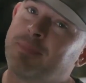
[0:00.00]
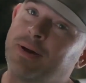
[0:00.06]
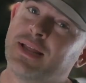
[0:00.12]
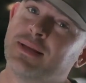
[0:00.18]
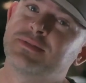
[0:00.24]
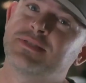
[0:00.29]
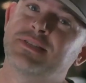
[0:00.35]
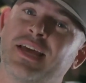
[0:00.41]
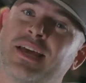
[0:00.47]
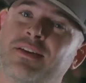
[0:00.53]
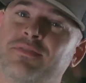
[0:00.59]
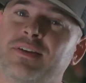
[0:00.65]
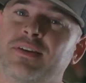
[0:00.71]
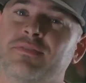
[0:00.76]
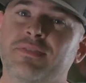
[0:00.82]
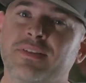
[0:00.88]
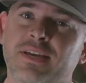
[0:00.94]
my name's Dave
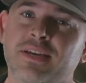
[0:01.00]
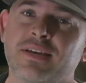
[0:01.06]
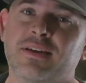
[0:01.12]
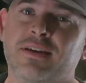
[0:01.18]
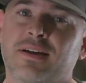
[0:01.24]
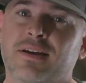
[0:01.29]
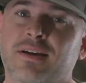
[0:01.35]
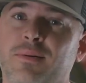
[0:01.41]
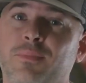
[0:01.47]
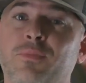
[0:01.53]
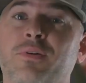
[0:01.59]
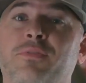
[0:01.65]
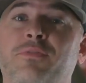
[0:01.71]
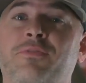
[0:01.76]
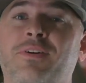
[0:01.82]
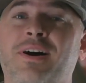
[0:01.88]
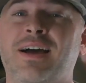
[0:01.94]
Evely
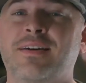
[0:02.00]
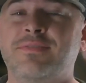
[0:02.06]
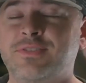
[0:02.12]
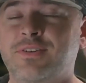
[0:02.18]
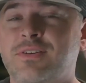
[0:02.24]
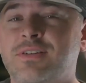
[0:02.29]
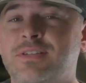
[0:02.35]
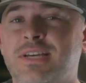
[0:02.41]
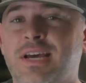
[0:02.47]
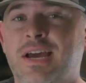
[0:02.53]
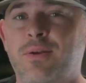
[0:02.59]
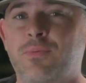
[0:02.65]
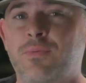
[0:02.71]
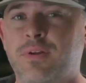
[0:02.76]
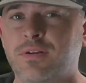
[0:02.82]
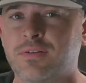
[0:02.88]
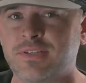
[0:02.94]
with 5 Star
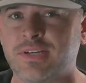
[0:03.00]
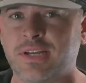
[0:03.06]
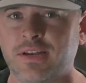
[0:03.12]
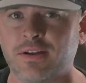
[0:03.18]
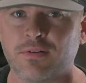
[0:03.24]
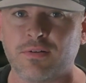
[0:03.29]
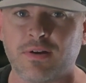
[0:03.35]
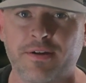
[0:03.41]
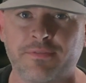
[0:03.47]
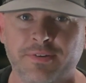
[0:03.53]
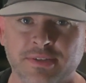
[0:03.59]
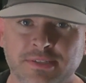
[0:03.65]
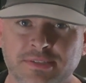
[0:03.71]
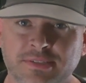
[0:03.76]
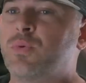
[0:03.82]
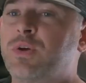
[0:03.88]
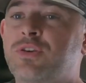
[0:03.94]
Design Window Tinting and
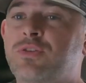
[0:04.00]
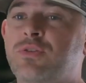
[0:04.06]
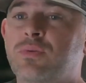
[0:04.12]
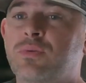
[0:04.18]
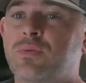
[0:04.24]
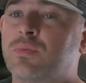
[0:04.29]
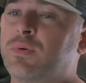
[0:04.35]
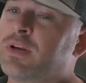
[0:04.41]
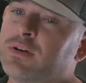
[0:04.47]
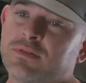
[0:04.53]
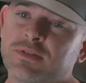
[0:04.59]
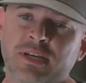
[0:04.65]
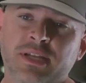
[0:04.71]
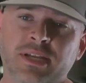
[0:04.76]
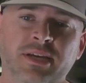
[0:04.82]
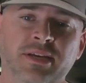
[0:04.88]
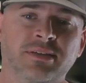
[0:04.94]
Graphics. We do window
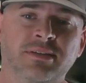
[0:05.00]
tinting,